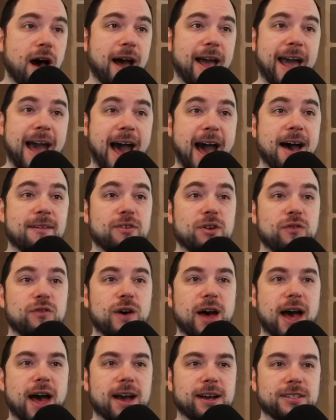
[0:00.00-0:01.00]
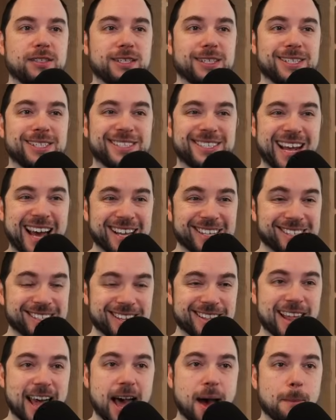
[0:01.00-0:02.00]
I have, in fact,
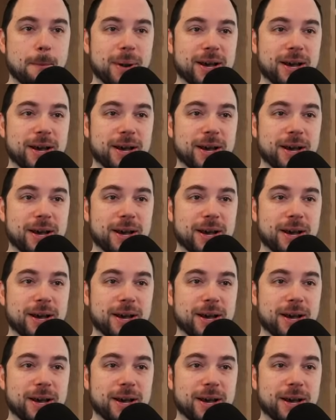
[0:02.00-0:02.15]
tested that